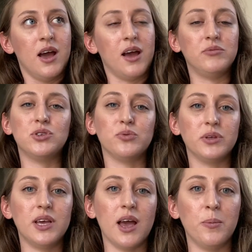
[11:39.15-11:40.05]
I'm just
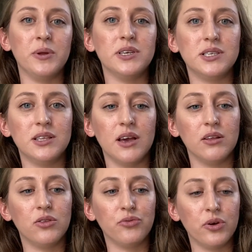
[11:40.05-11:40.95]
really happy to see
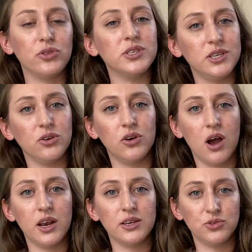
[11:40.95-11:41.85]
that throughout this year,
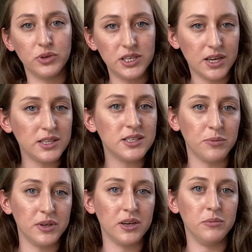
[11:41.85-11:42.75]
God has really done
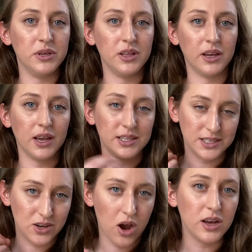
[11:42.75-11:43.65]
something in me. Like, it's
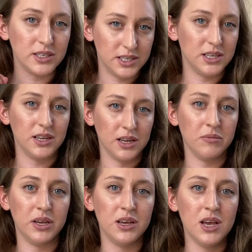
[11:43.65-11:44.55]
God did it in
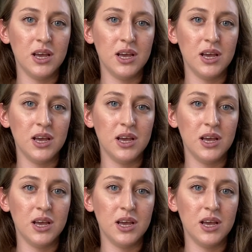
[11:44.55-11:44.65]
me.